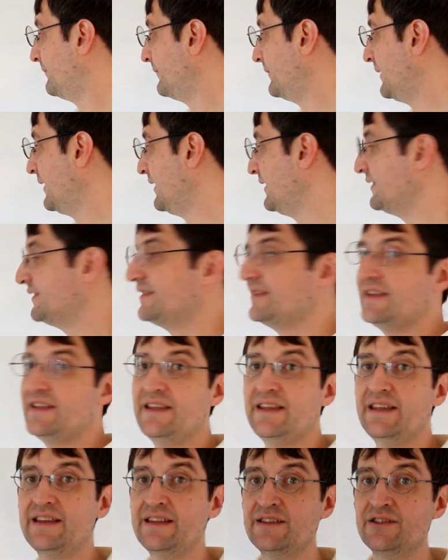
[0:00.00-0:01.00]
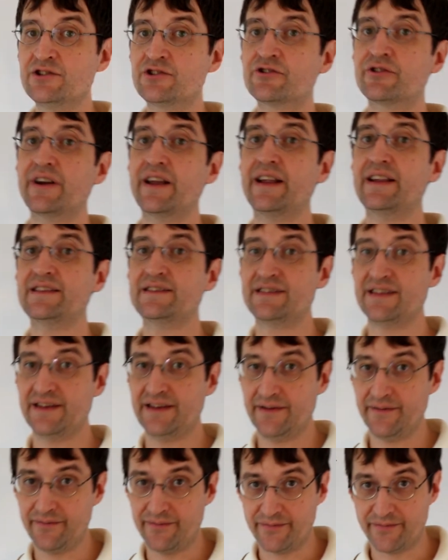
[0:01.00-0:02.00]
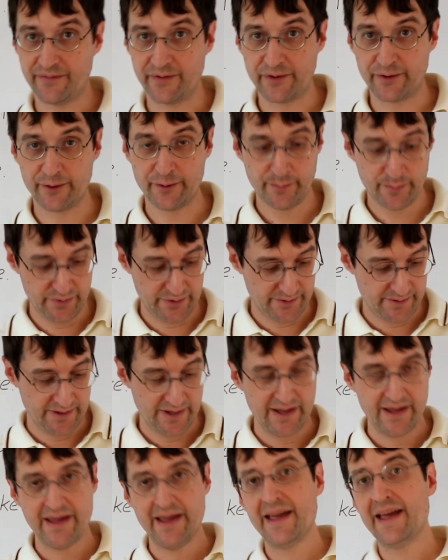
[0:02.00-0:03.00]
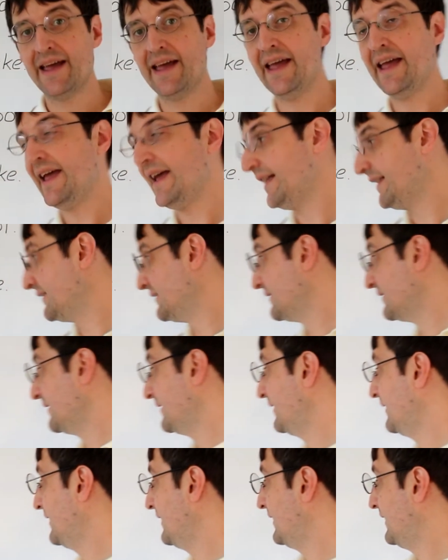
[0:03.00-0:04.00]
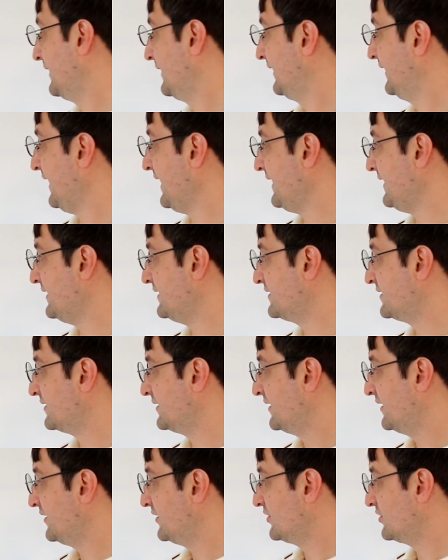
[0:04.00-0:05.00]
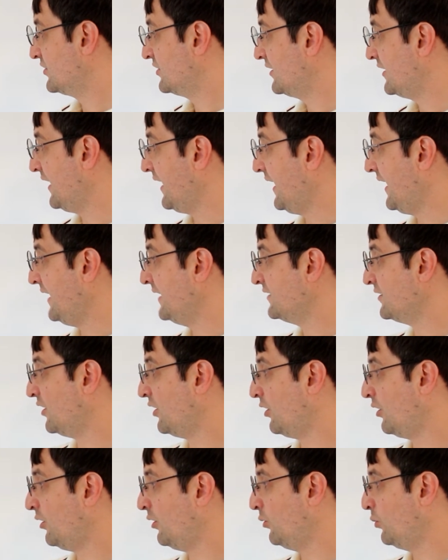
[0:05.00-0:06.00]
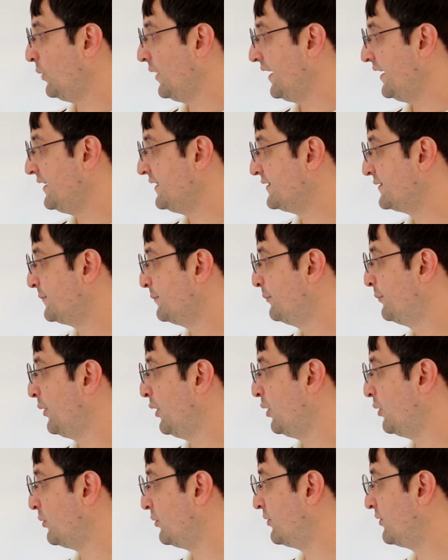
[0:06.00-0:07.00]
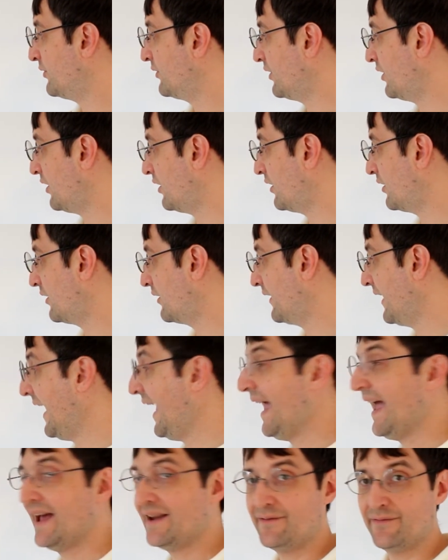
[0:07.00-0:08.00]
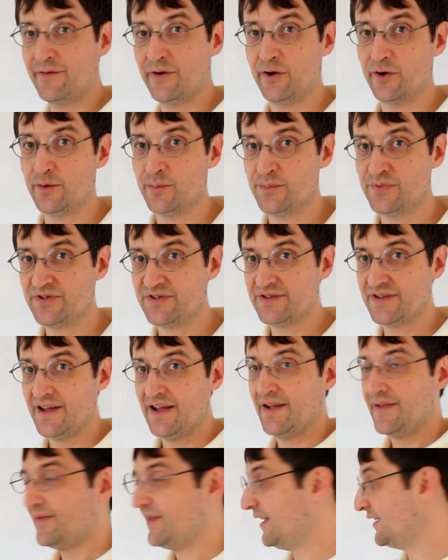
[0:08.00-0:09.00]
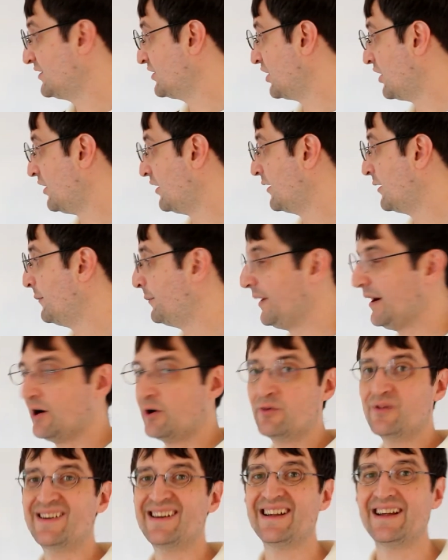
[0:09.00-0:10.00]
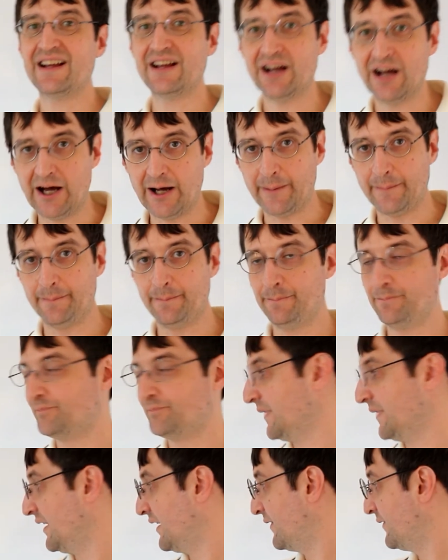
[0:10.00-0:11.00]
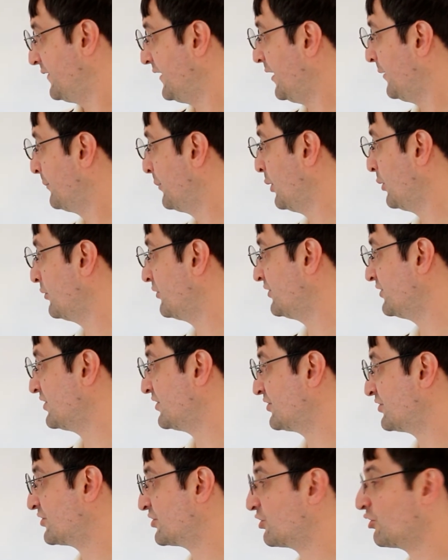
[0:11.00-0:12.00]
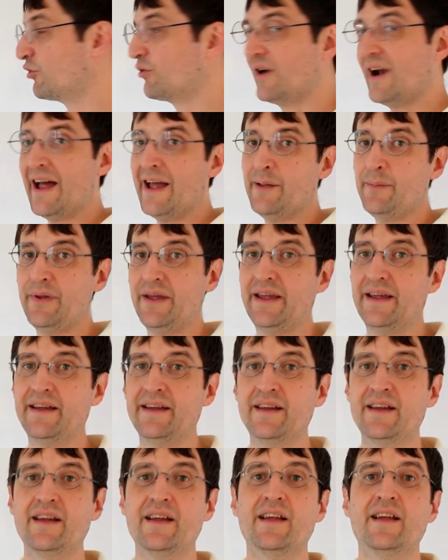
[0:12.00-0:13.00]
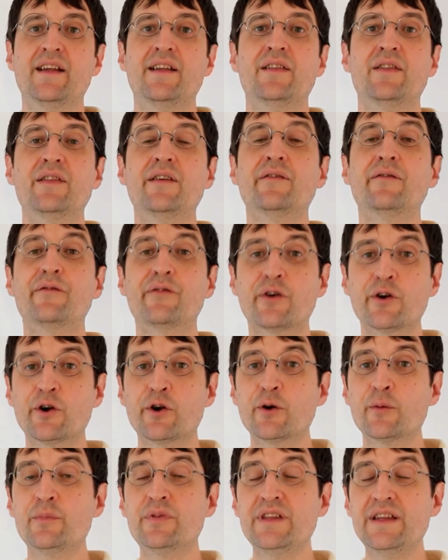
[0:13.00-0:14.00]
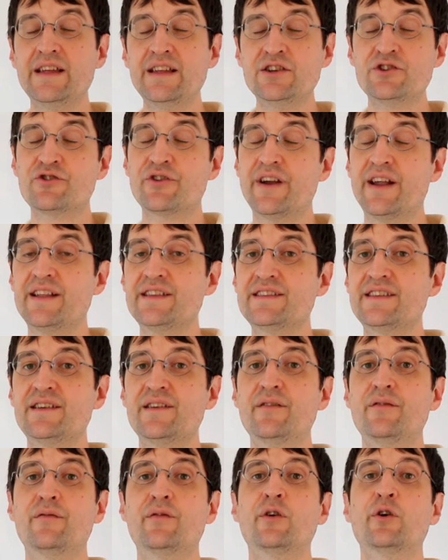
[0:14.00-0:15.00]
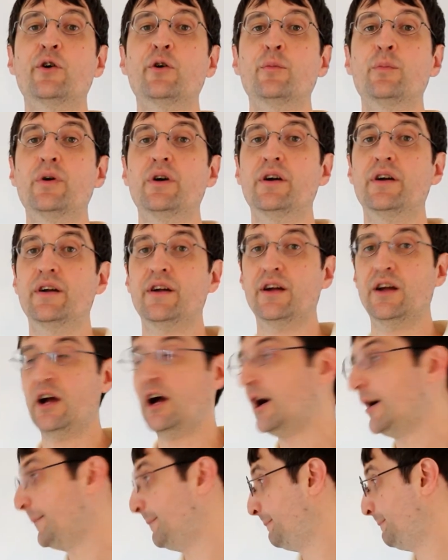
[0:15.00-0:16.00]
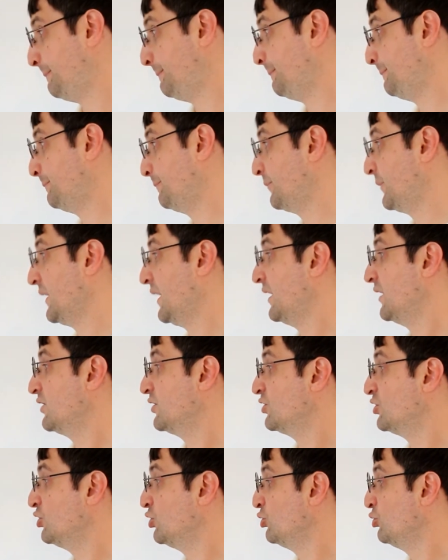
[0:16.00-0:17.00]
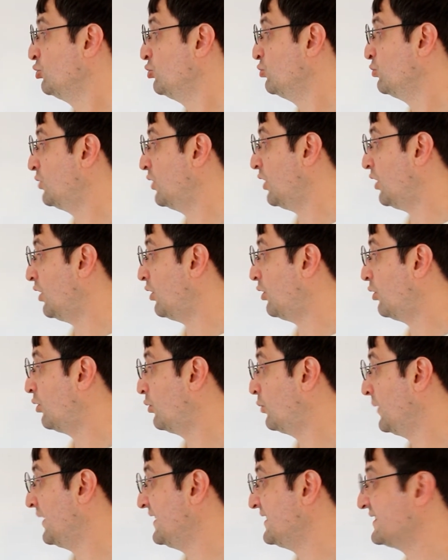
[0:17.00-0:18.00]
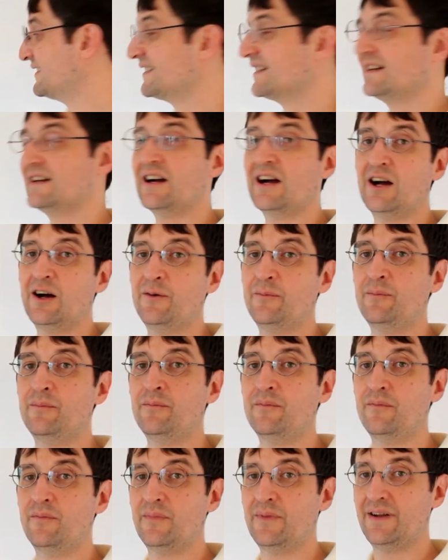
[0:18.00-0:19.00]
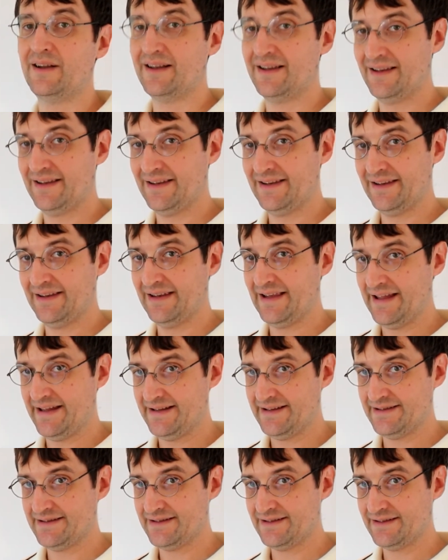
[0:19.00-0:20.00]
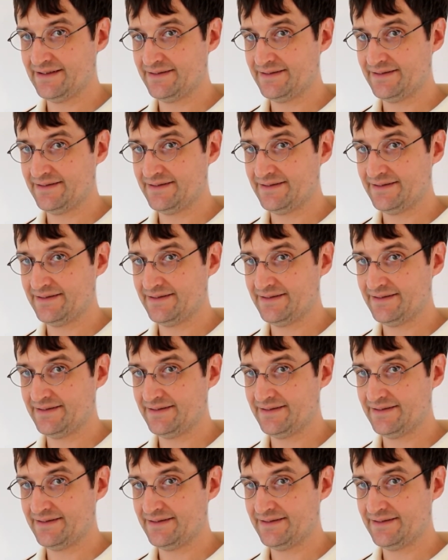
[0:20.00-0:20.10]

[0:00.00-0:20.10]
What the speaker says: is the intransitive verb. And late and always both are adverbs that talk about come. They're both describing the verb, the intransitive verb, come. You always come late.